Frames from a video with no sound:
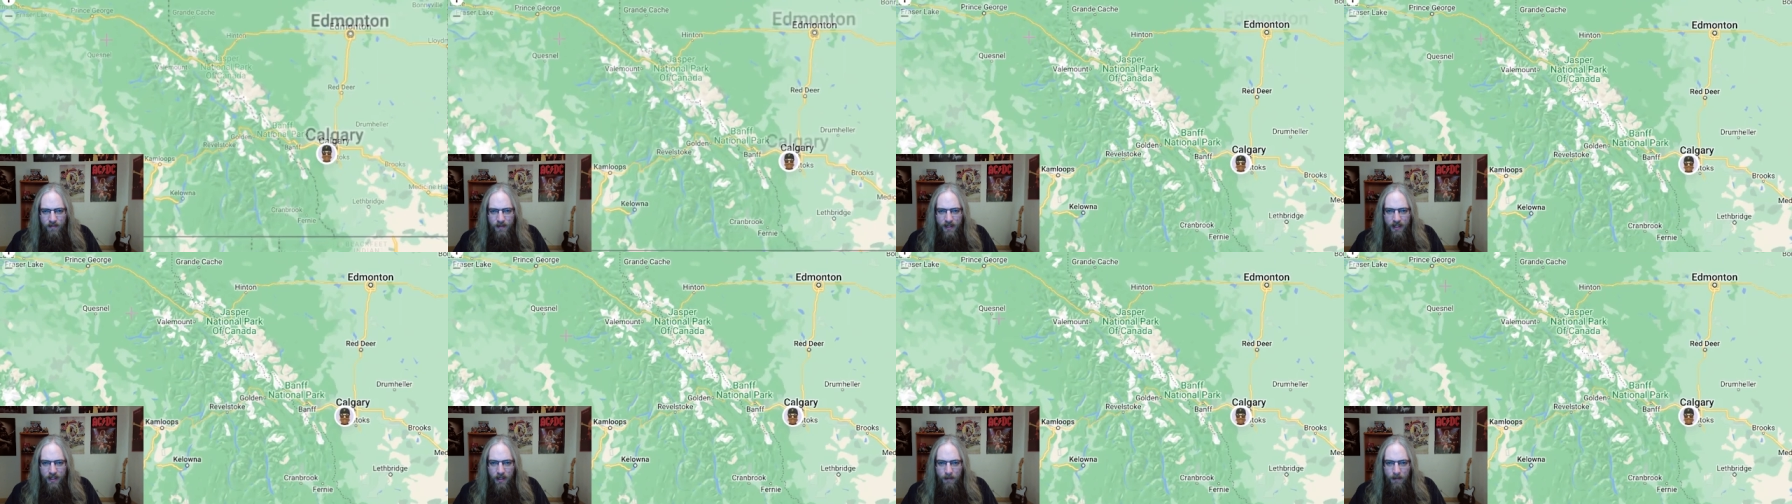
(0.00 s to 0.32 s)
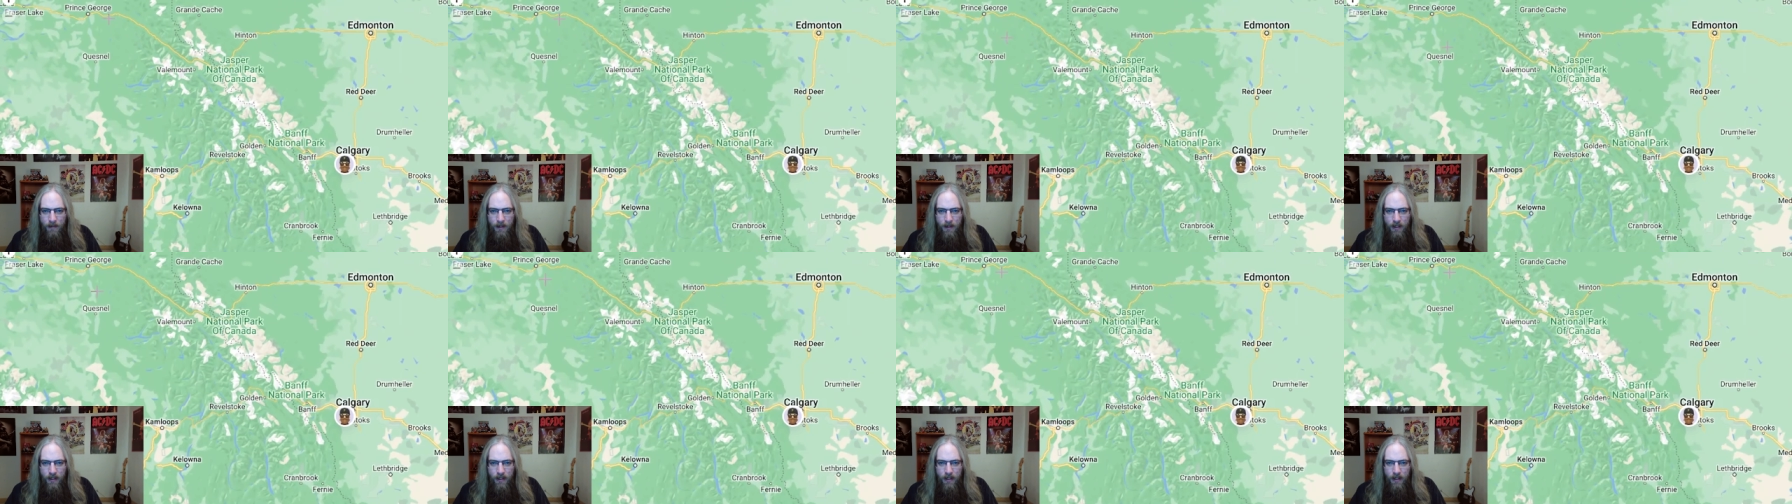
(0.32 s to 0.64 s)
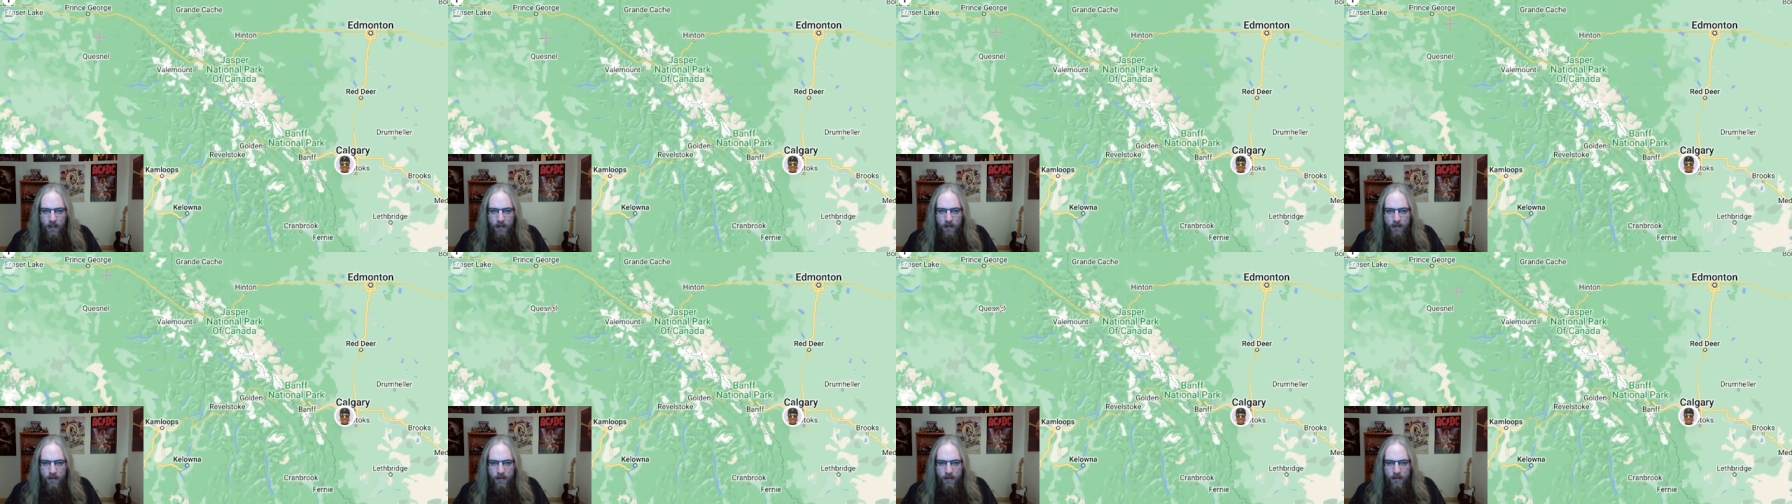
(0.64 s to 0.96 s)
be up
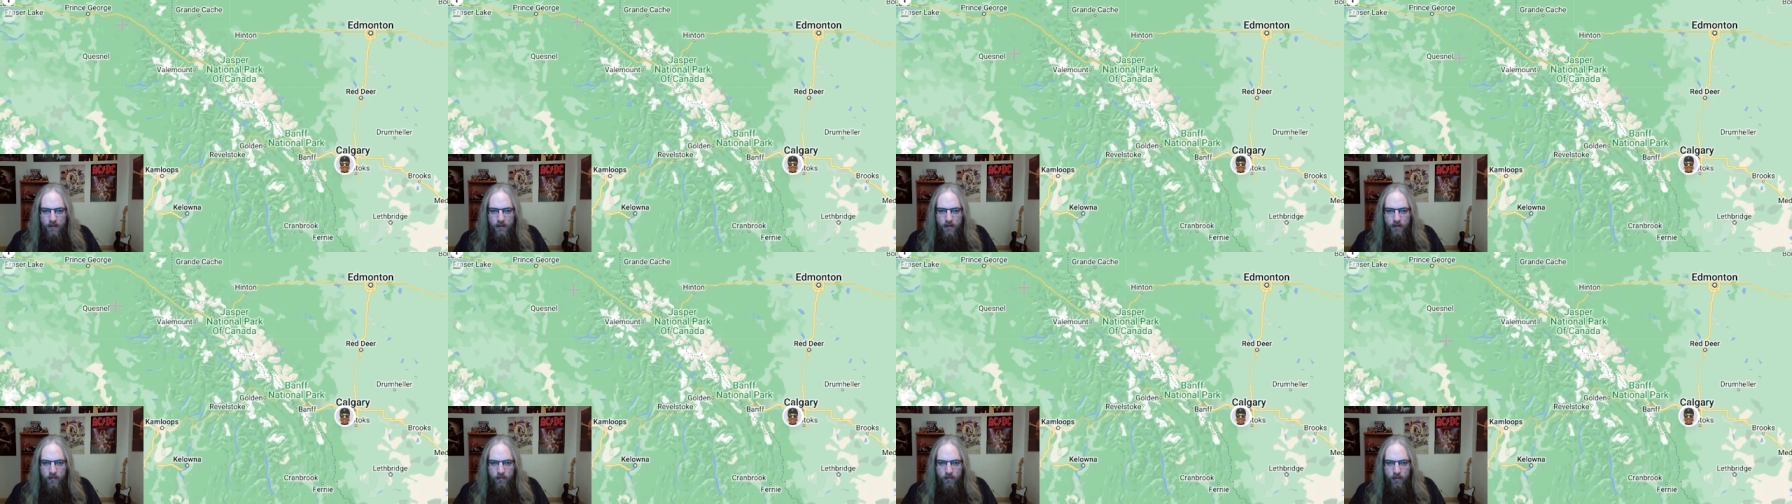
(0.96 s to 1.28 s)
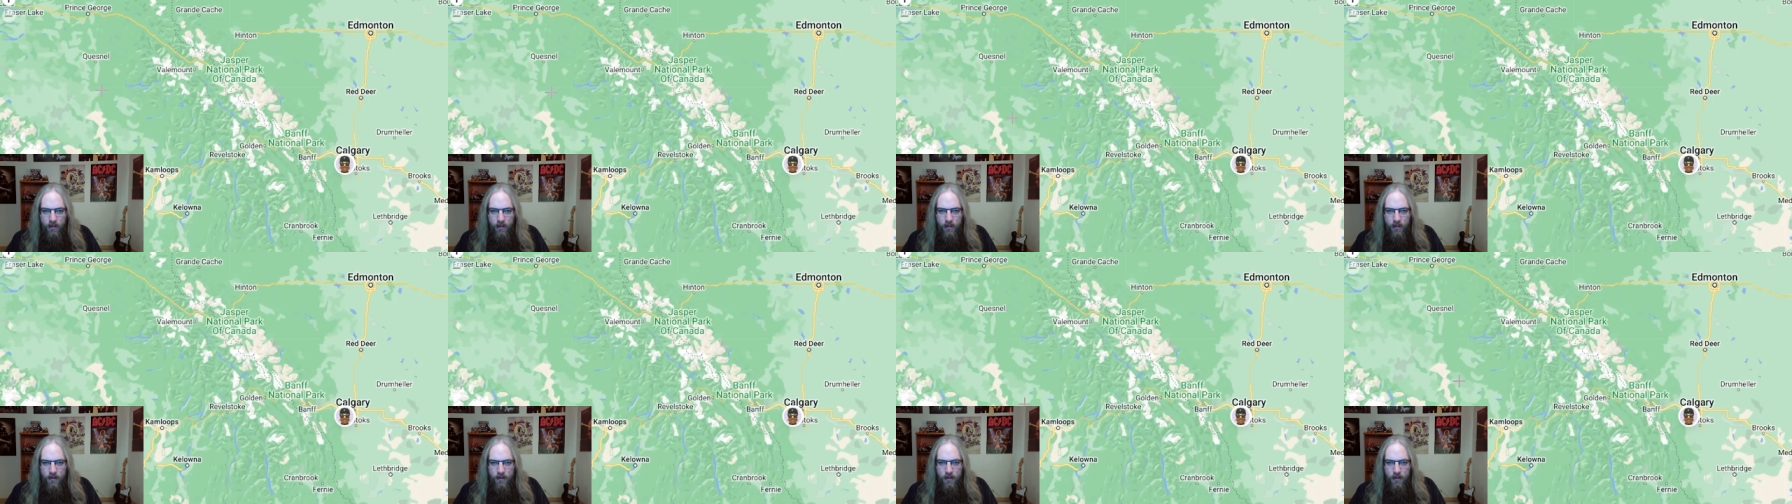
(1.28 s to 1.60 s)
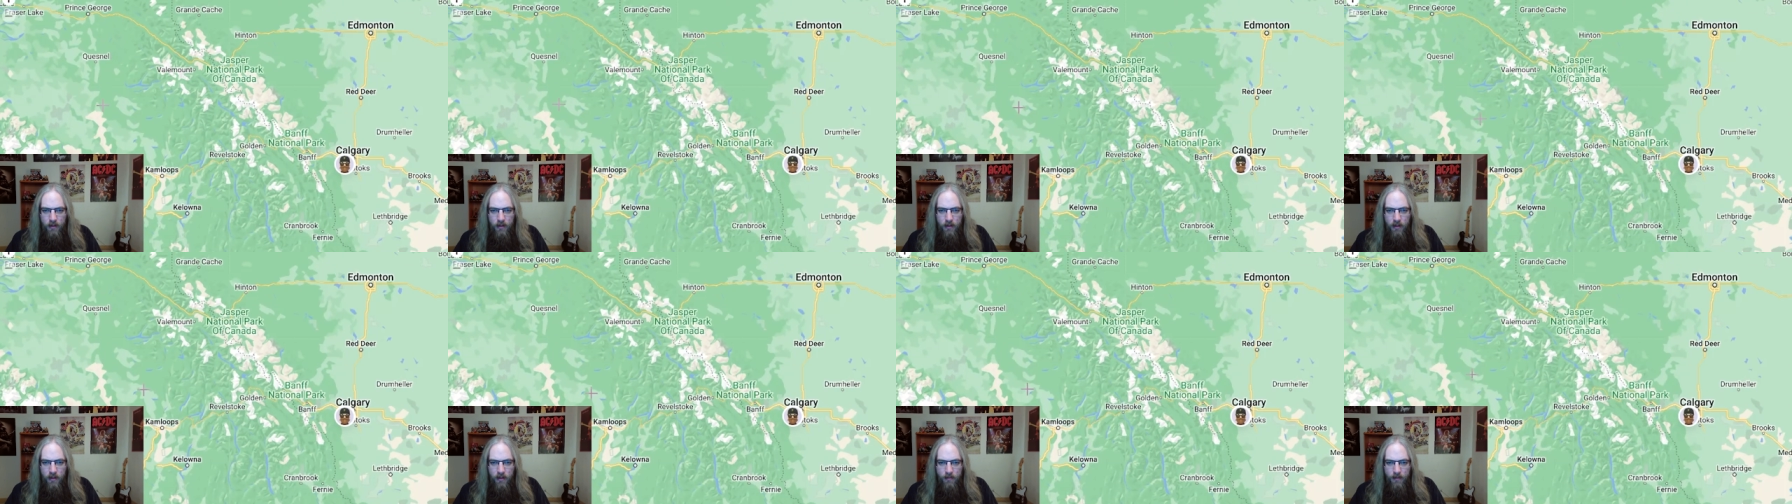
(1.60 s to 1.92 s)
here too in British
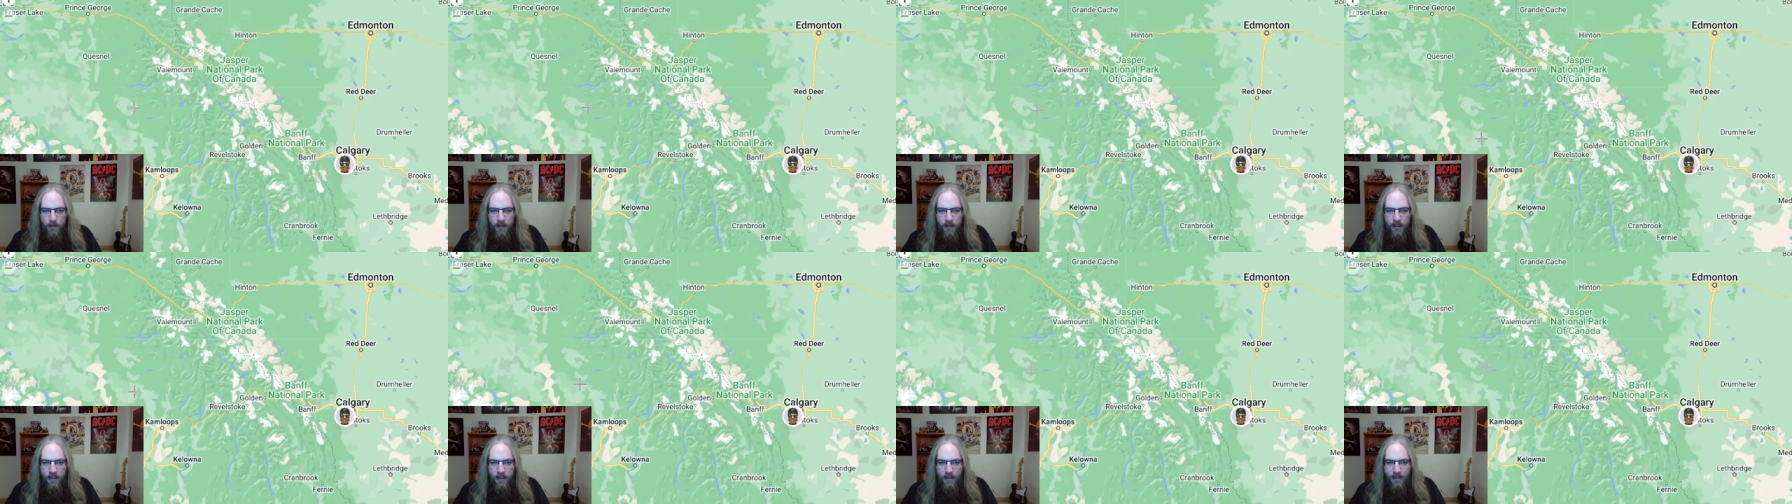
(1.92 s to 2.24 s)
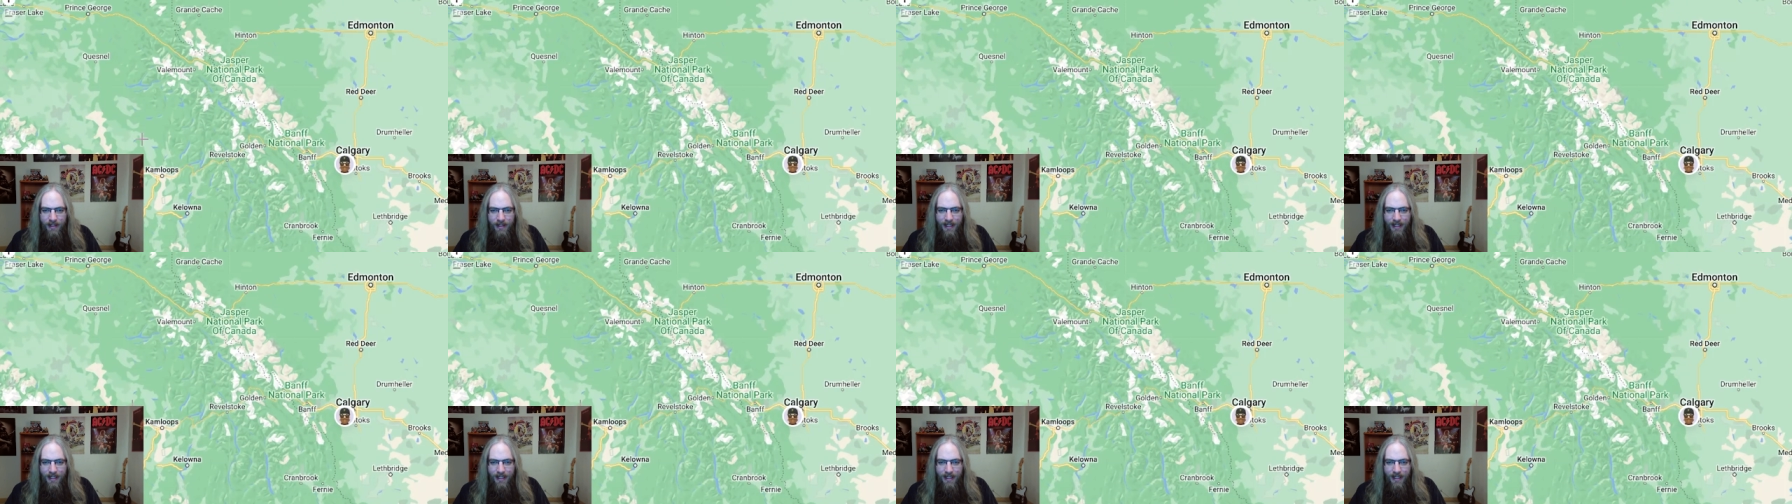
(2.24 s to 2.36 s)
Columbia.